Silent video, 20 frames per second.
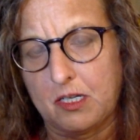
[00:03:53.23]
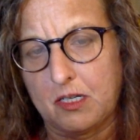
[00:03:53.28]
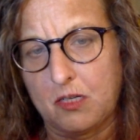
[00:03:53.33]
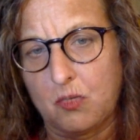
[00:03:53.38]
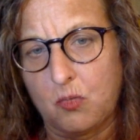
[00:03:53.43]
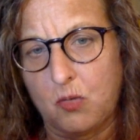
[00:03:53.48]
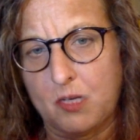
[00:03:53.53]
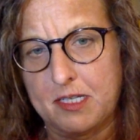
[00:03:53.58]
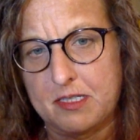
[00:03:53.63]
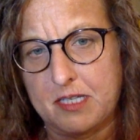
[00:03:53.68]

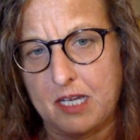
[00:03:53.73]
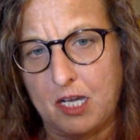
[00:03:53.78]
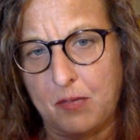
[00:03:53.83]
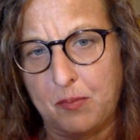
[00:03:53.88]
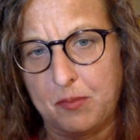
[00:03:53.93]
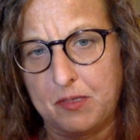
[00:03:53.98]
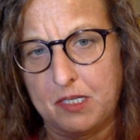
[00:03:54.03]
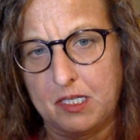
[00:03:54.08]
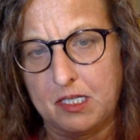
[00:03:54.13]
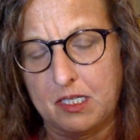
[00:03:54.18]
what is
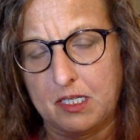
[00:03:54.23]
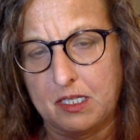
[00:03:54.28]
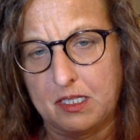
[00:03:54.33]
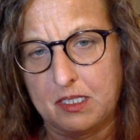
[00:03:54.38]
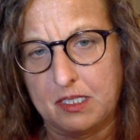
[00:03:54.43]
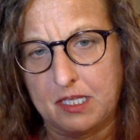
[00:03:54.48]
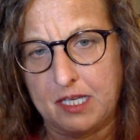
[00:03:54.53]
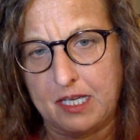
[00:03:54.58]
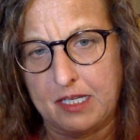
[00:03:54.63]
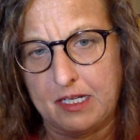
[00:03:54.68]
happening in
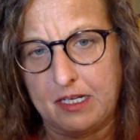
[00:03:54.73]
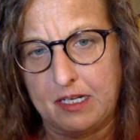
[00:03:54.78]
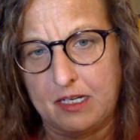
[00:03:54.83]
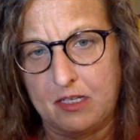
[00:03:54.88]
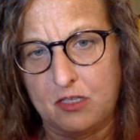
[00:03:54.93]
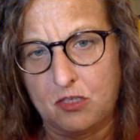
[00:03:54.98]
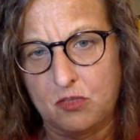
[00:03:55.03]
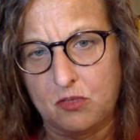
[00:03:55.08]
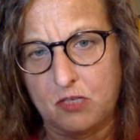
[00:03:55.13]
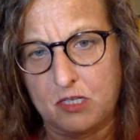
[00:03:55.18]
Canada,
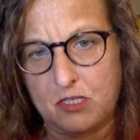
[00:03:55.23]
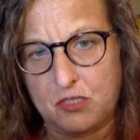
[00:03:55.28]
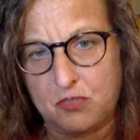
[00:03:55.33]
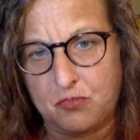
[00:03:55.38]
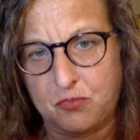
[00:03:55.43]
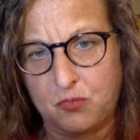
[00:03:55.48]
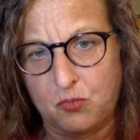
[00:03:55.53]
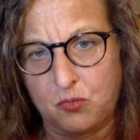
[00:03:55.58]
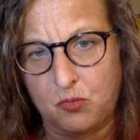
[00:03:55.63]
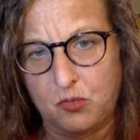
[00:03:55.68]
US
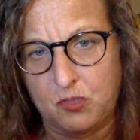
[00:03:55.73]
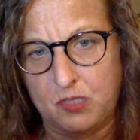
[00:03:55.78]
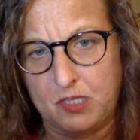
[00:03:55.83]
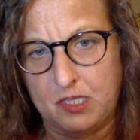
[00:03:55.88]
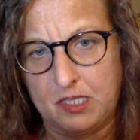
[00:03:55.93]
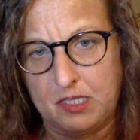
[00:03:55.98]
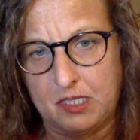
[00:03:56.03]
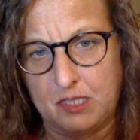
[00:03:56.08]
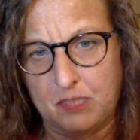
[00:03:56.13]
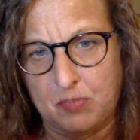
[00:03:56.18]
for
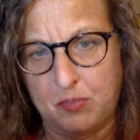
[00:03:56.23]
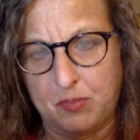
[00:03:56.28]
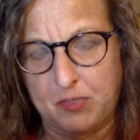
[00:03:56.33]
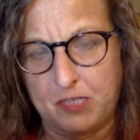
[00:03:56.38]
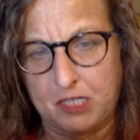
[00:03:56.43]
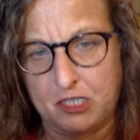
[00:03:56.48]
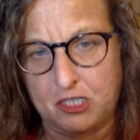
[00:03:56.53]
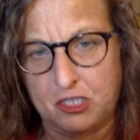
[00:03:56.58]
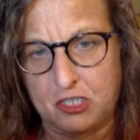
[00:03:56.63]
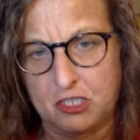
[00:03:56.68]
the lumber
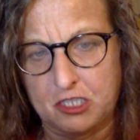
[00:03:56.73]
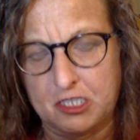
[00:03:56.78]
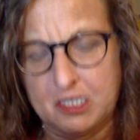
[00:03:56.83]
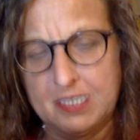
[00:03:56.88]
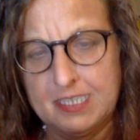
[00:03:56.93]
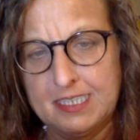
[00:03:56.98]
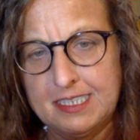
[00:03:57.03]
production.